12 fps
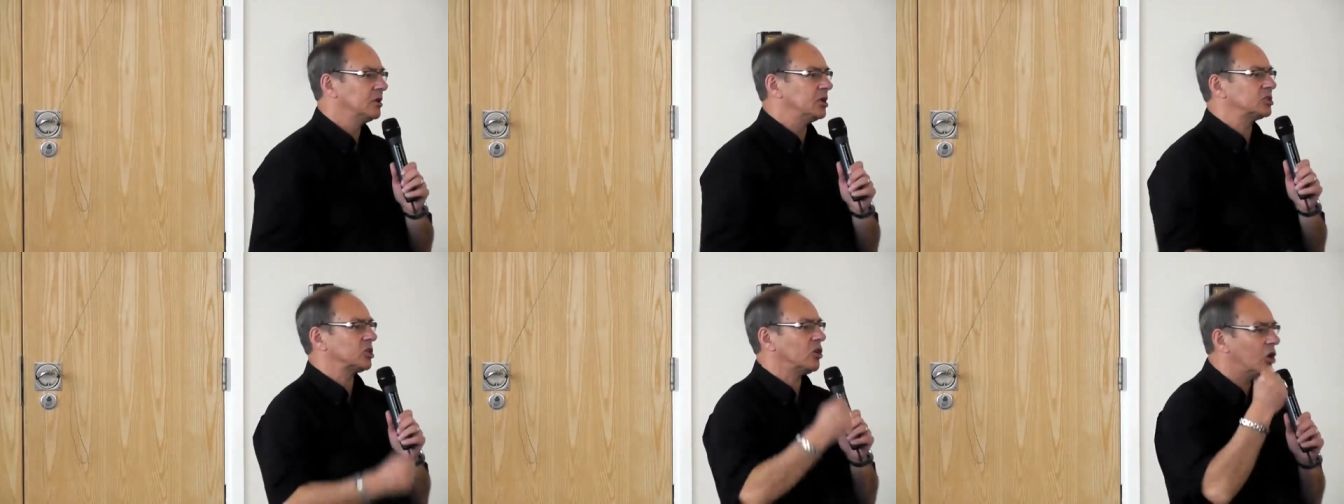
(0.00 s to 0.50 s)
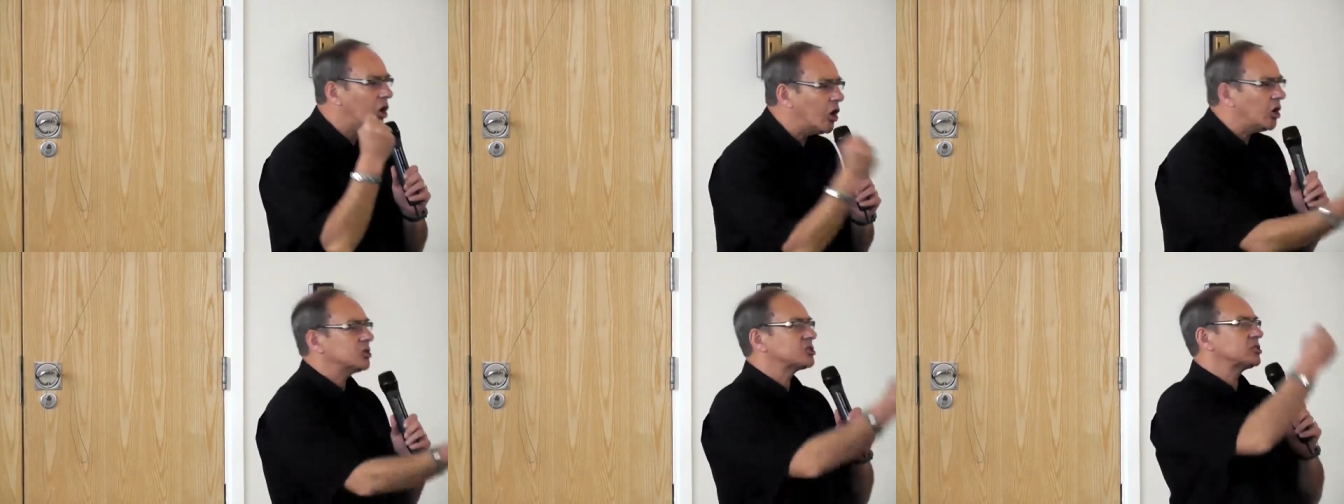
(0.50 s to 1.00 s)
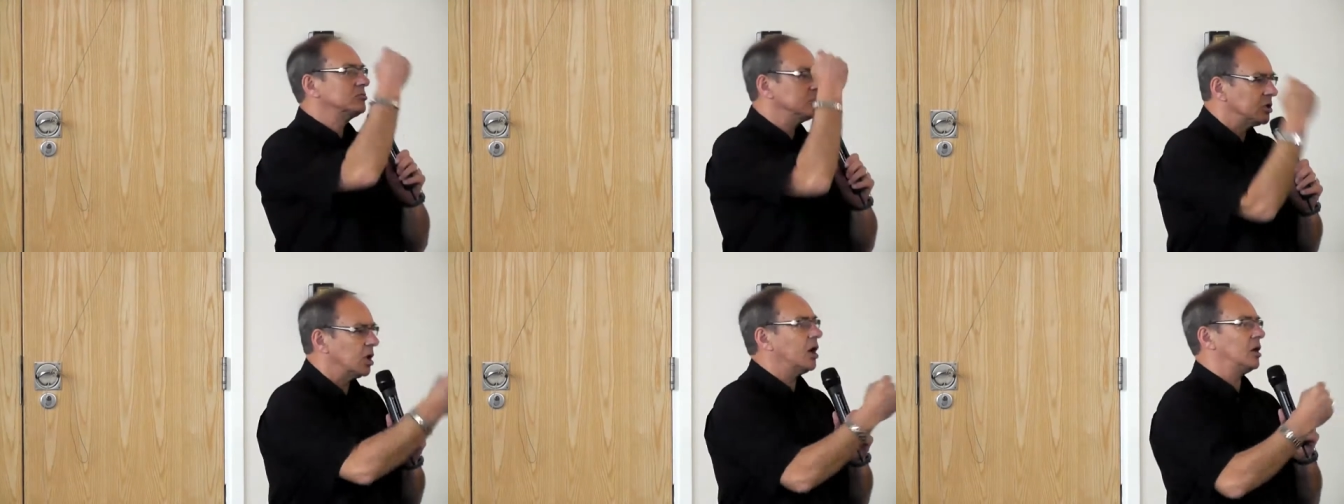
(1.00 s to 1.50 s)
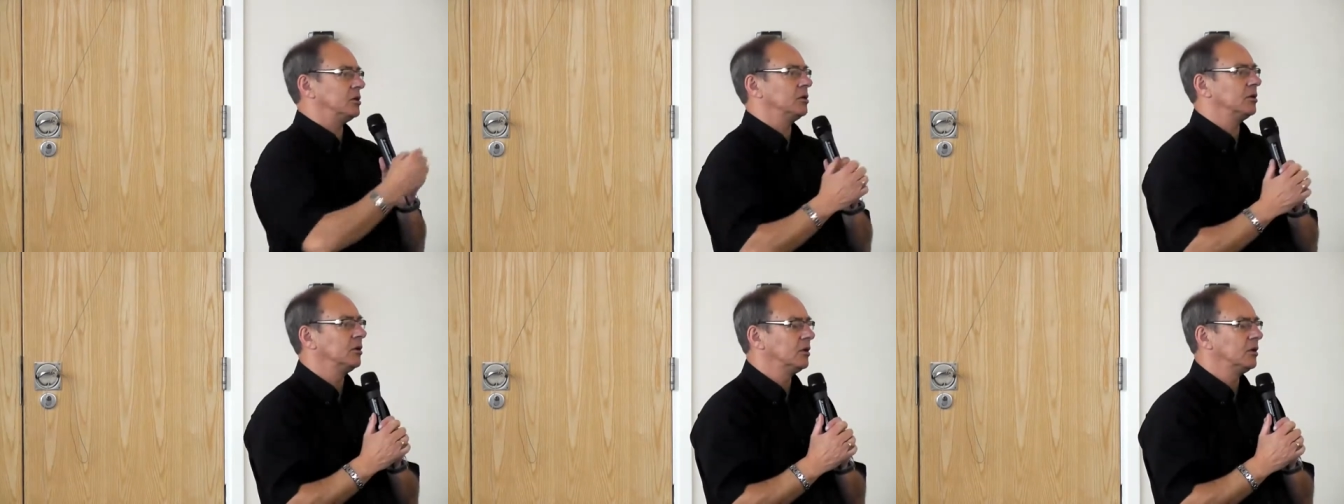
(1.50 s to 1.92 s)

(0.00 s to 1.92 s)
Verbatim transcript: This awesome God.